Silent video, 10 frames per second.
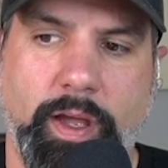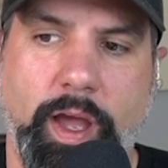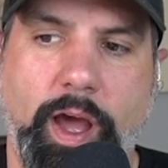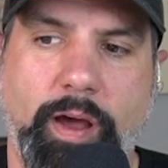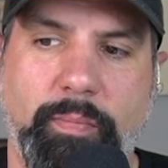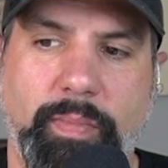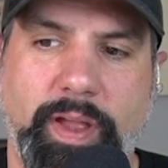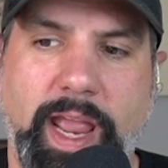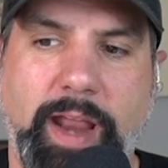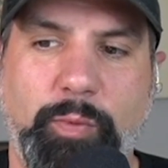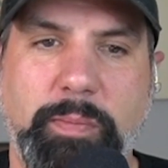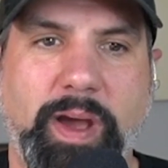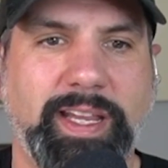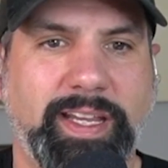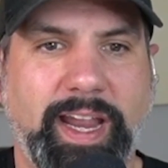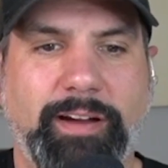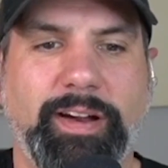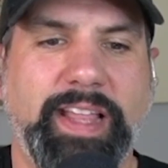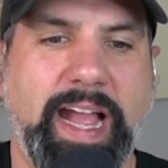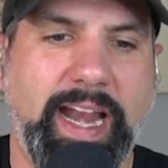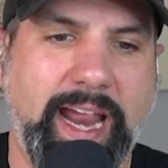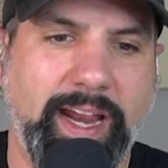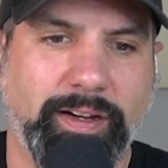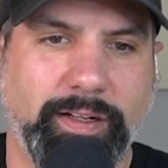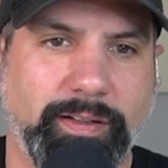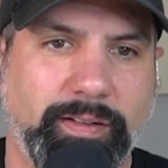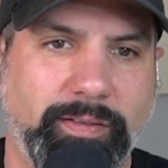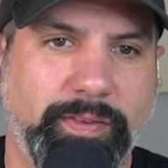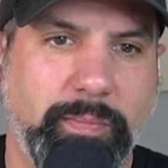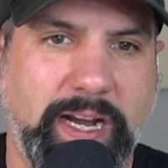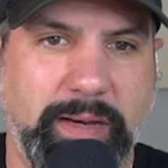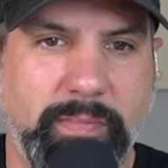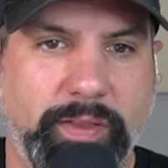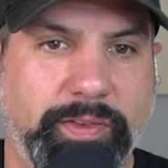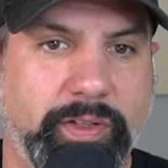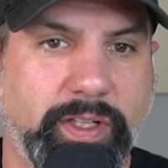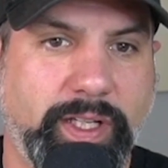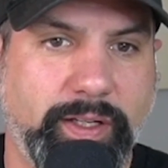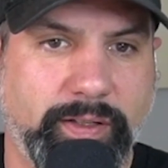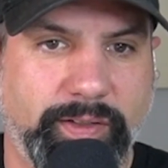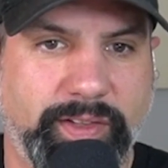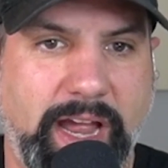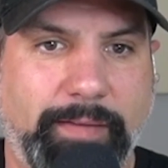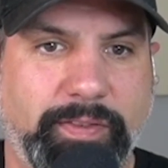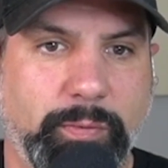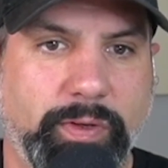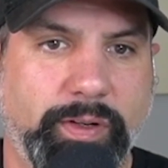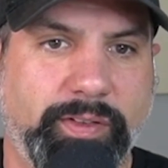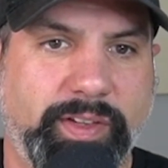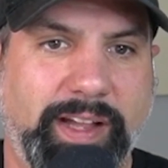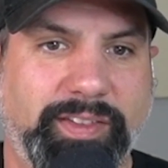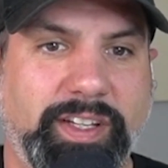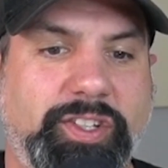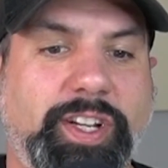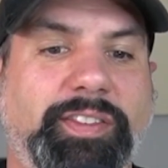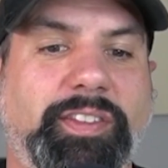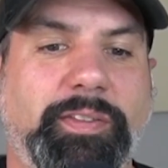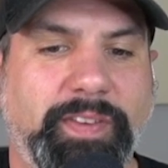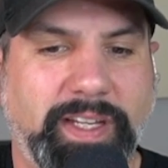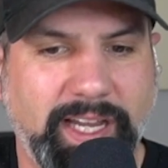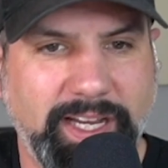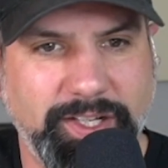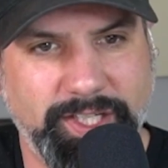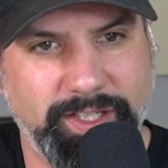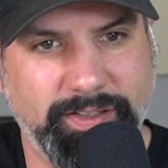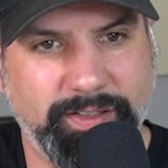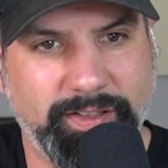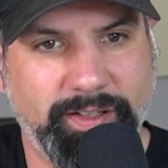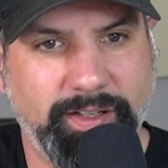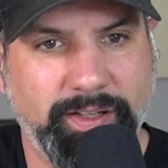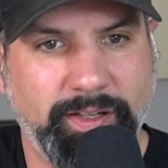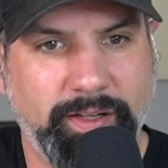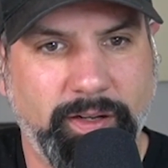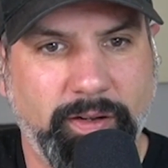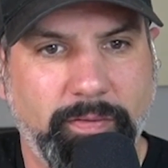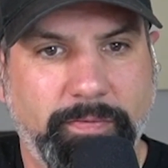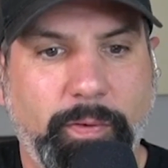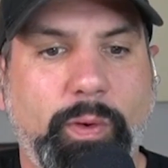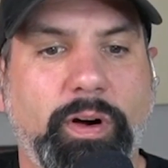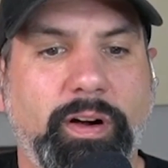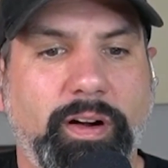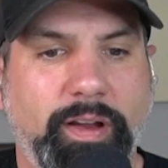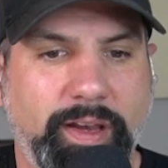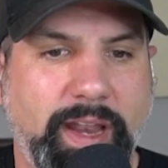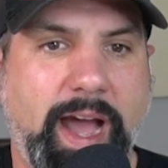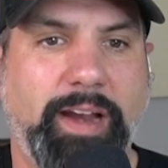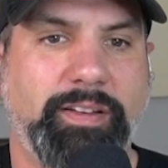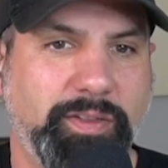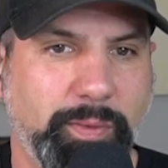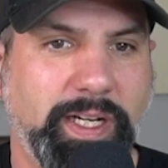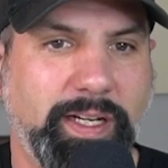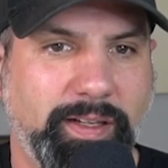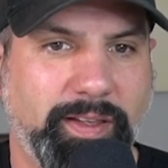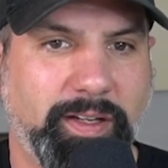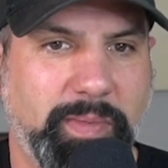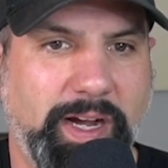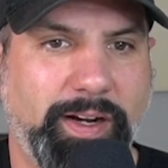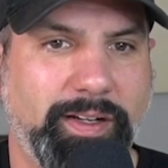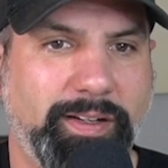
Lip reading: And we might carry that anger for many months or years afterwards as a justification for not doing anything about it.